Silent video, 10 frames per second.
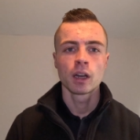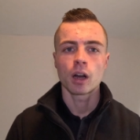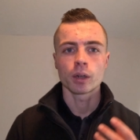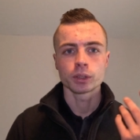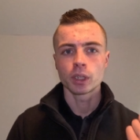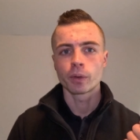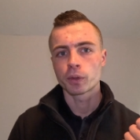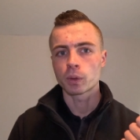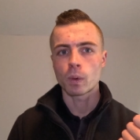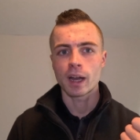Are you going
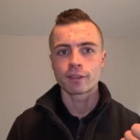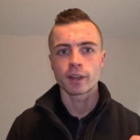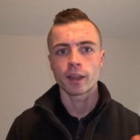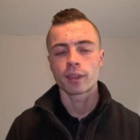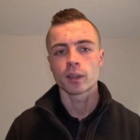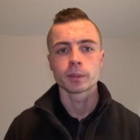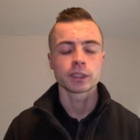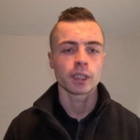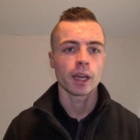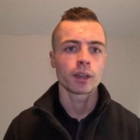with a Wi-Fi
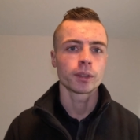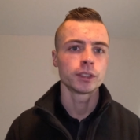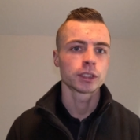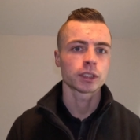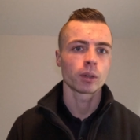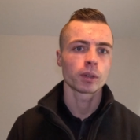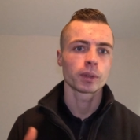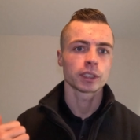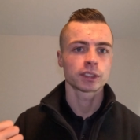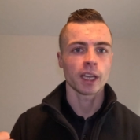thermostat? Are you just going with
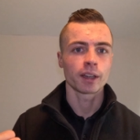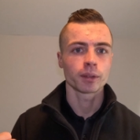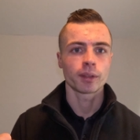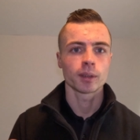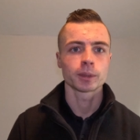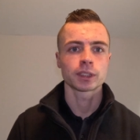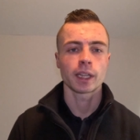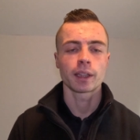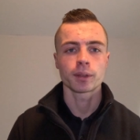a standard thermostat?